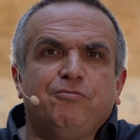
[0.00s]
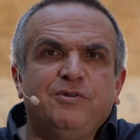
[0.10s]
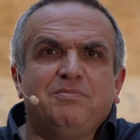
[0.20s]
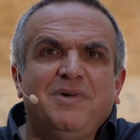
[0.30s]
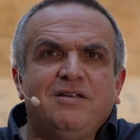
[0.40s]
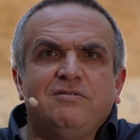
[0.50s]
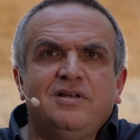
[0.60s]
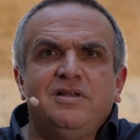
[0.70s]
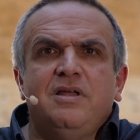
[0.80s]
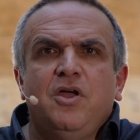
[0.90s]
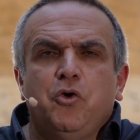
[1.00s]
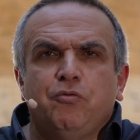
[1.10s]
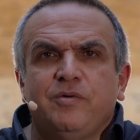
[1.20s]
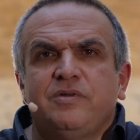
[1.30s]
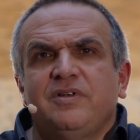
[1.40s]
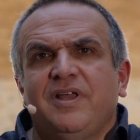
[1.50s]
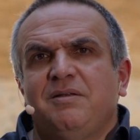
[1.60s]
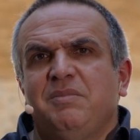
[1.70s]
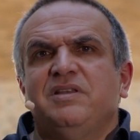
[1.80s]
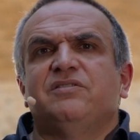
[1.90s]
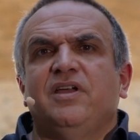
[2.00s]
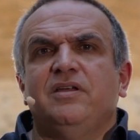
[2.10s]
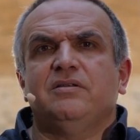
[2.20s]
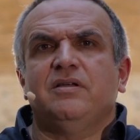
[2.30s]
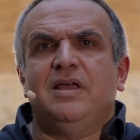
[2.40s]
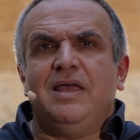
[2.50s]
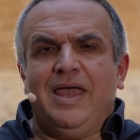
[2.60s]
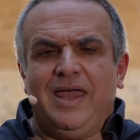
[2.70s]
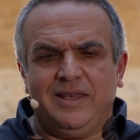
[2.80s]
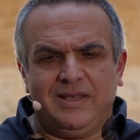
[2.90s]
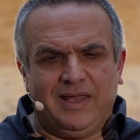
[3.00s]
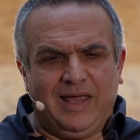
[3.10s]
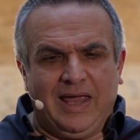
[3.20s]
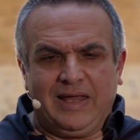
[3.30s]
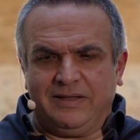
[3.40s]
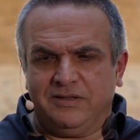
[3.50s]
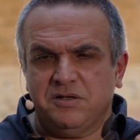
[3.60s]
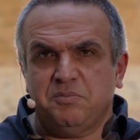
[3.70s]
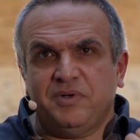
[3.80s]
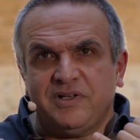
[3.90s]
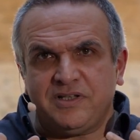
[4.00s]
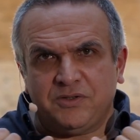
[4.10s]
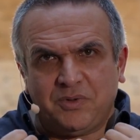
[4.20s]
manually written and maintained. And the ability to